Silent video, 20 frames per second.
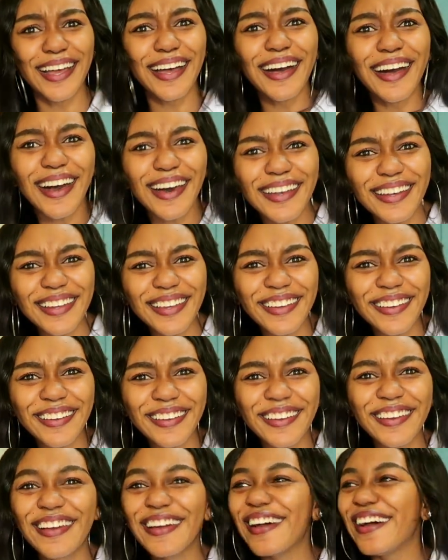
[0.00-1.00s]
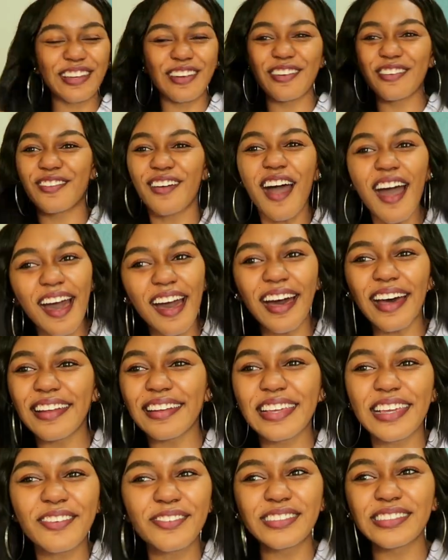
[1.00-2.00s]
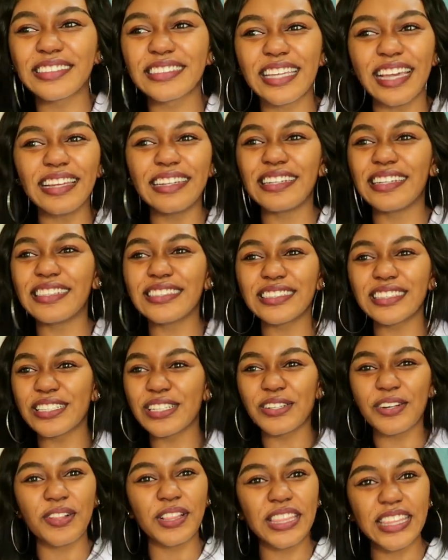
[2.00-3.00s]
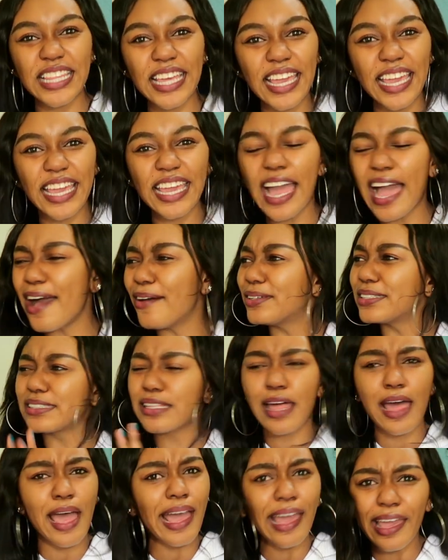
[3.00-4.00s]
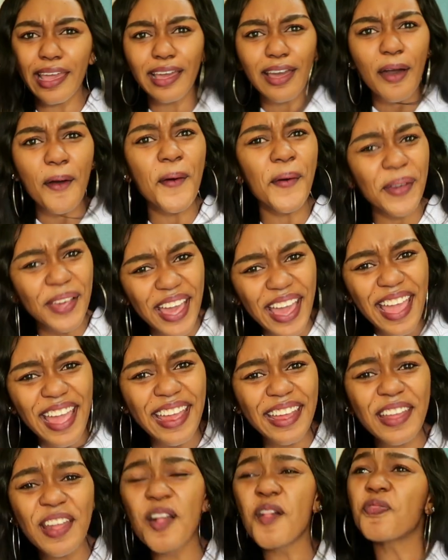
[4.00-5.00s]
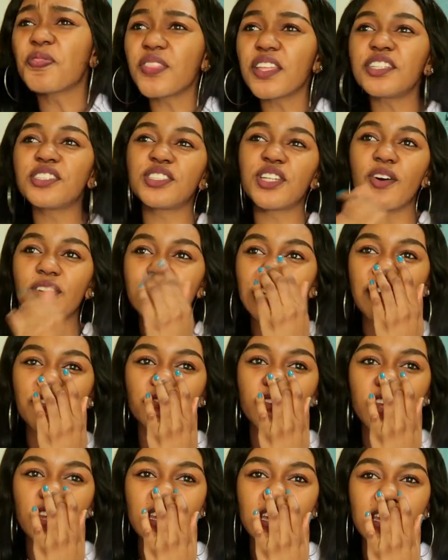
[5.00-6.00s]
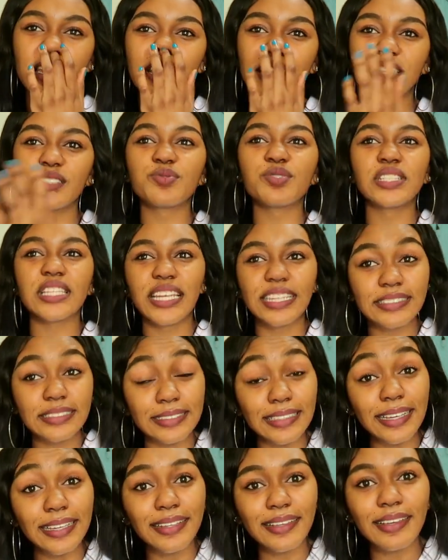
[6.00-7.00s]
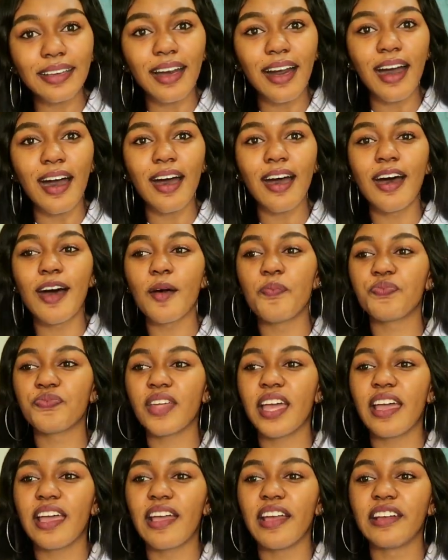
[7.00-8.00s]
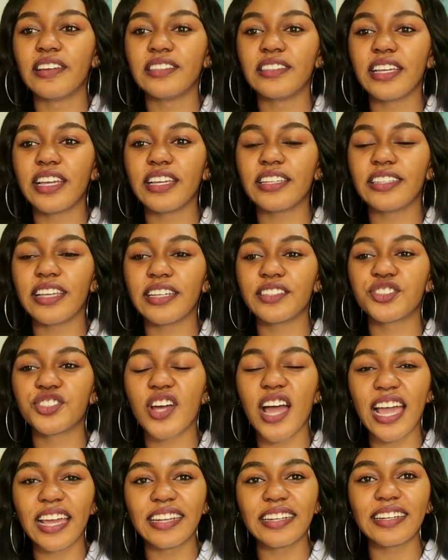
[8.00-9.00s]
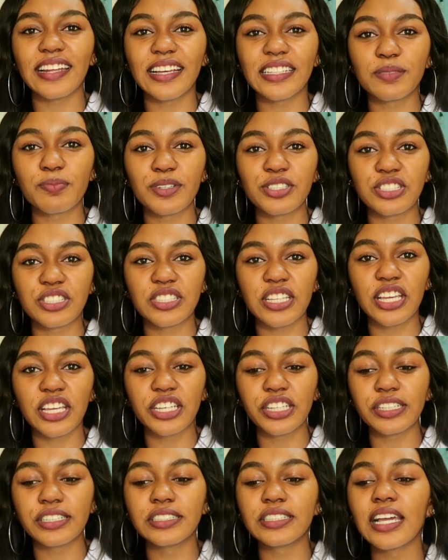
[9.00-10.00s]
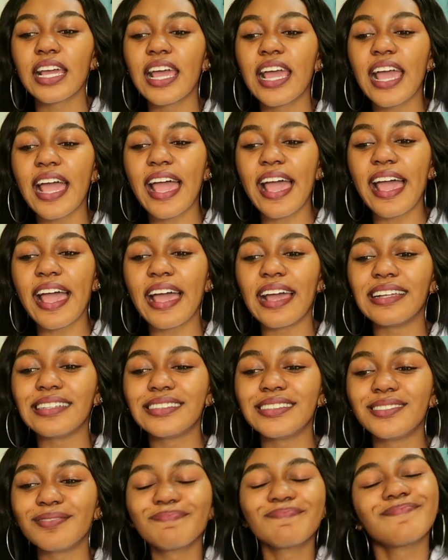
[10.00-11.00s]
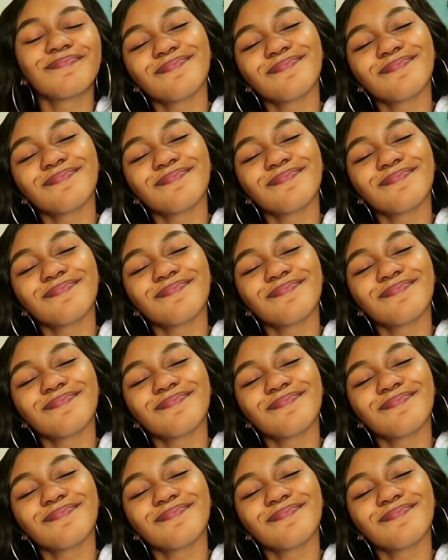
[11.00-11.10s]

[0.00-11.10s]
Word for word: honey. Karan, he was getting his little thing. I was like, okay. This show definitely is realistic. And they tried it as much as they could. And